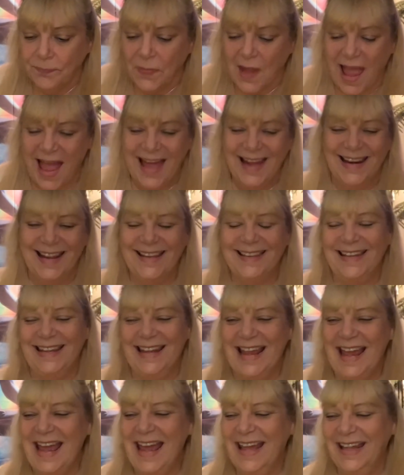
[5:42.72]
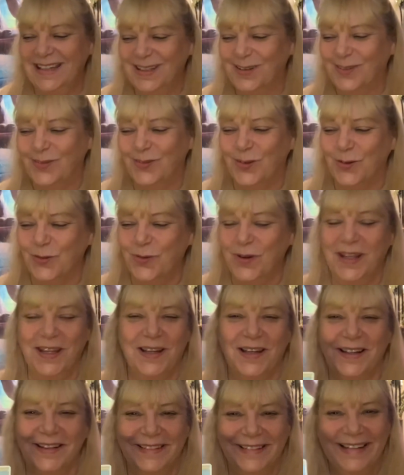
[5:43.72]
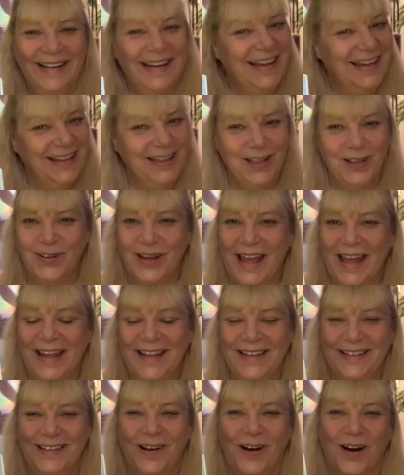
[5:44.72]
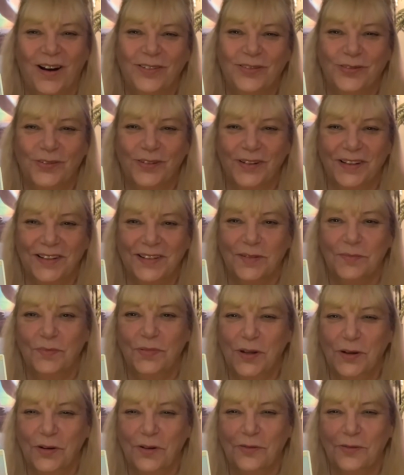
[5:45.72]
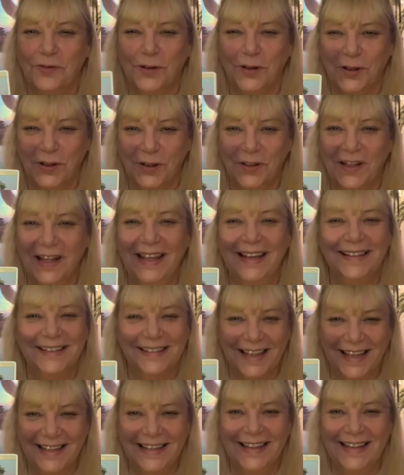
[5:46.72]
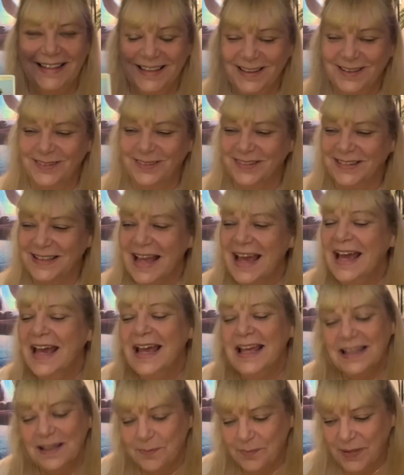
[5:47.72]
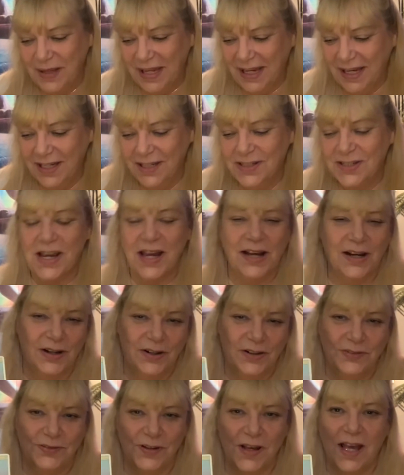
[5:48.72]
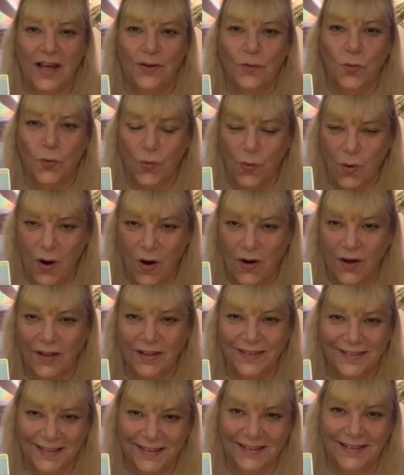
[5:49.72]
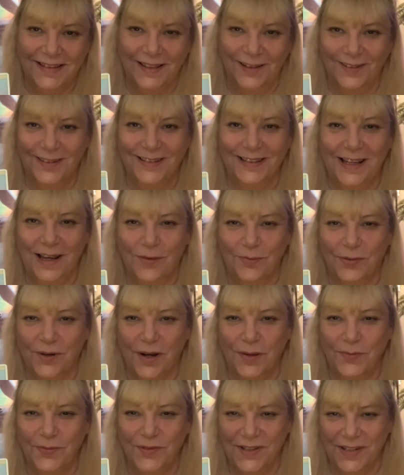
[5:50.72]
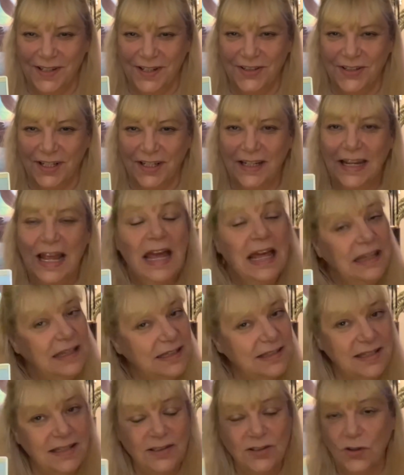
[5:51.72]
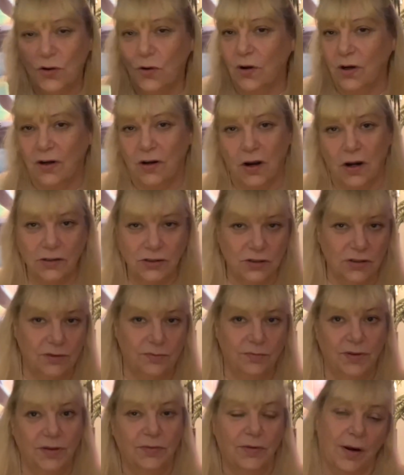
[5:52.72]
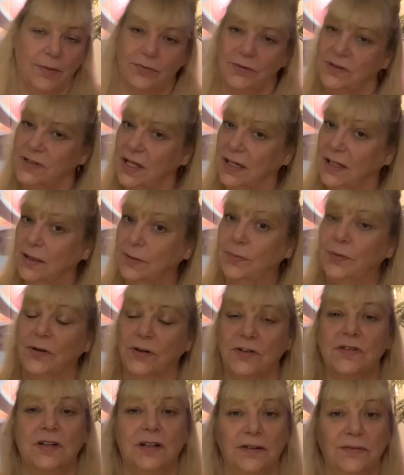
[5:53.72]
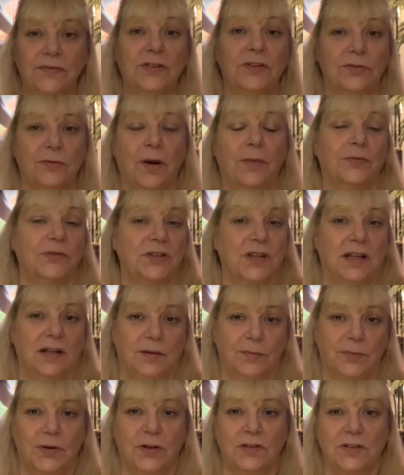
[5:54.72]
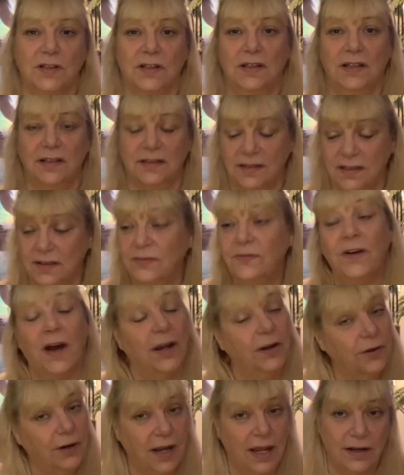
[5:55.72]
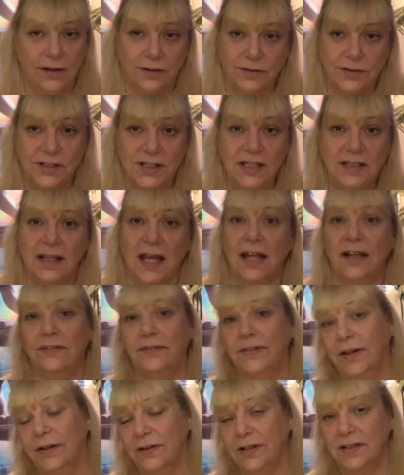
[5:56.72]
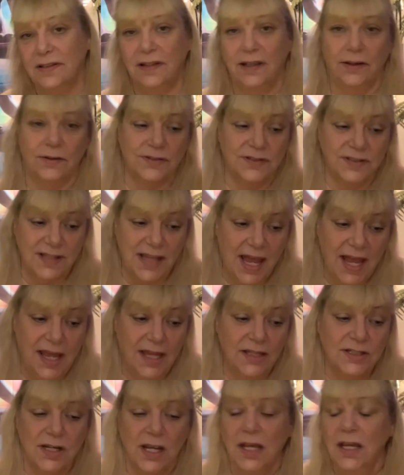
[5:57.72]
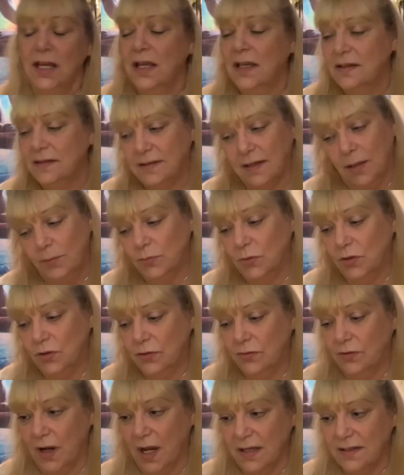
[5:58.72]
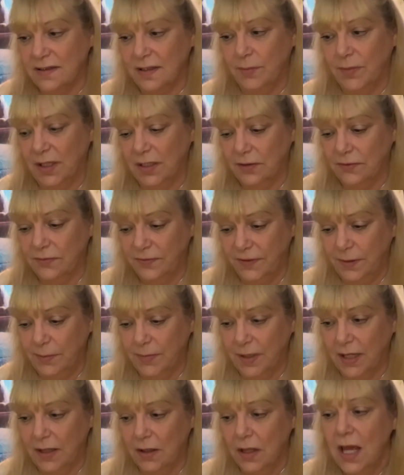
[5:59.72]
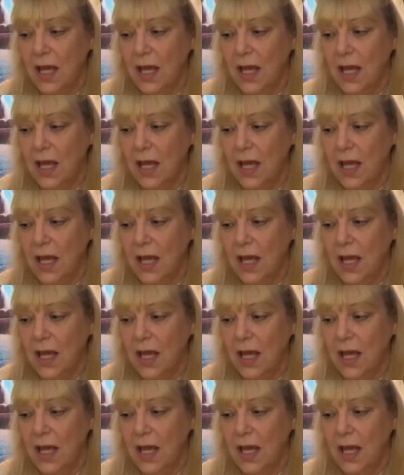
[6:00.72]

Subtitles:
And at the end of the week, you end off with some beautiful, good, exciting news. The Page of Wands is here in the upright position. This is a court card, could be representing a person. If it's representing a person, this is fire energy, that of Aries, Leo, Sag, Sun, Moon, or Rising, male or female.